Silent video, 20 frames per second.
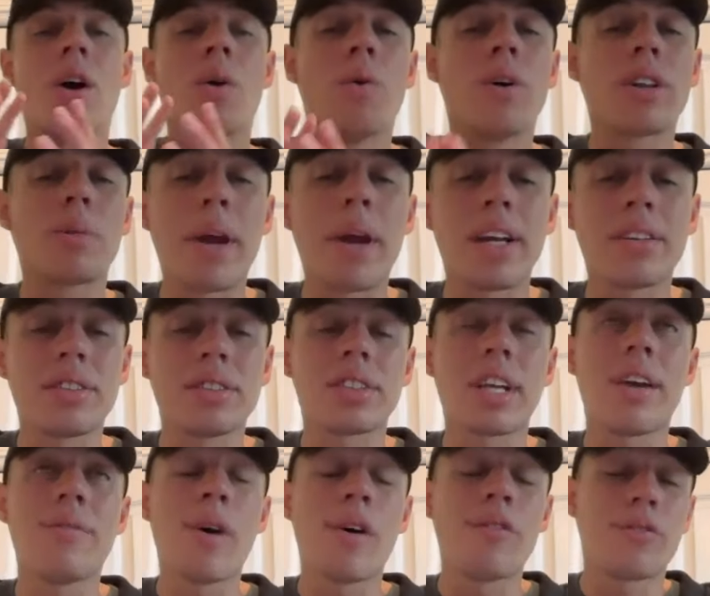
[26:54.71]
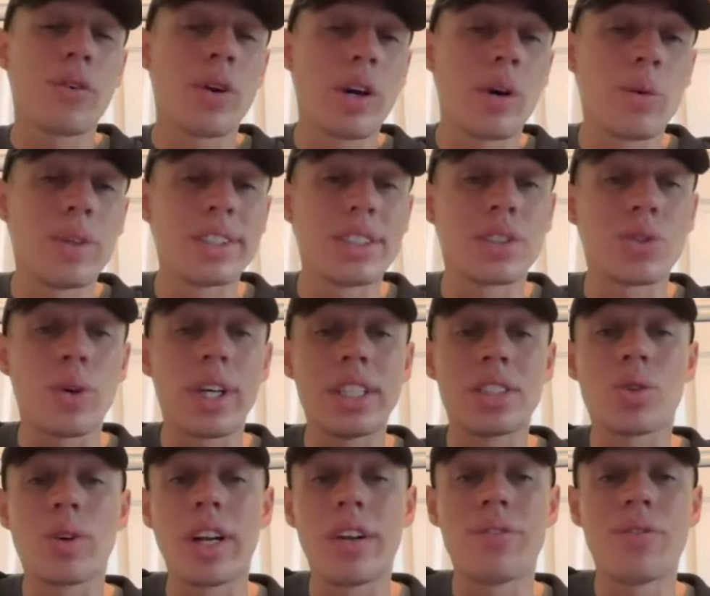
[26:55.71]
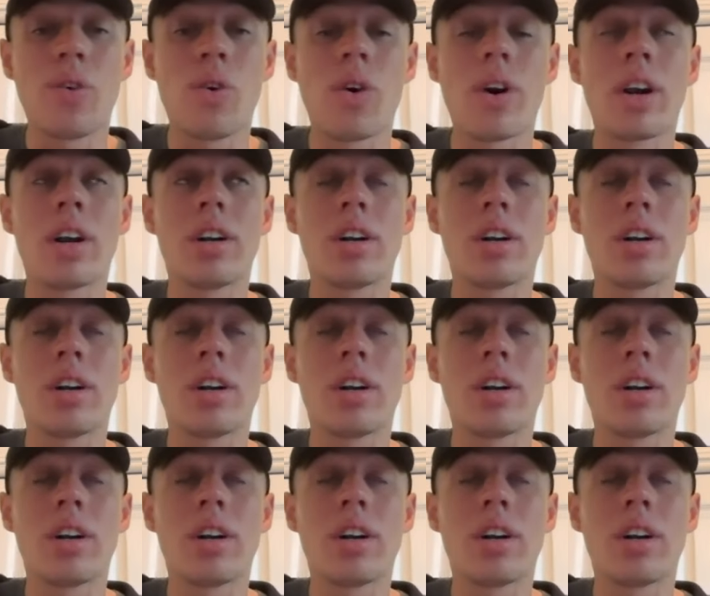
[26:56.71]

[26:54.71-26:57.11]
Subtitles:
What the Panthers gave up for it was a 2024